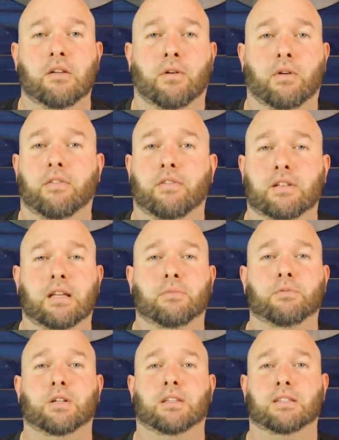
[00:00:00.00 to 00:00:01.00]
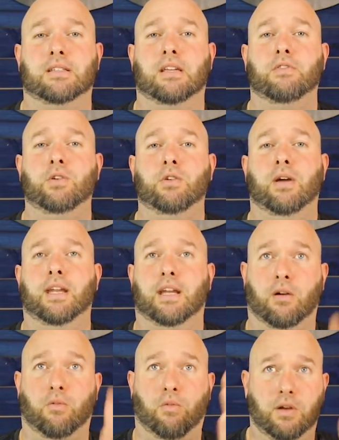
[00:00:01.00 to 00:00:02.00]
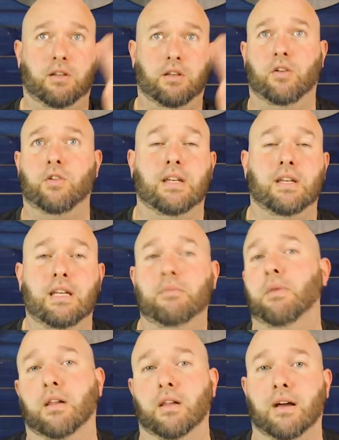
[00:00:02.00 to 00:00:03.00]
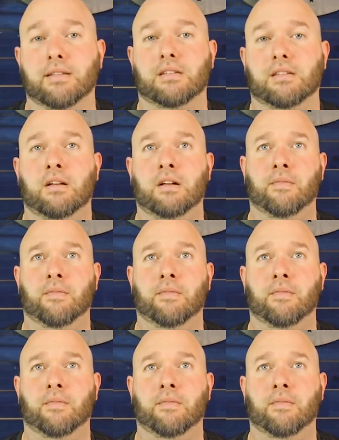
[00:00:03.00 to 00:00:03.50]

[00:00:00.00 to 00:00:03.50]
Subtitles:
whatever subject that's giving you a headache, I want you to know you can email us,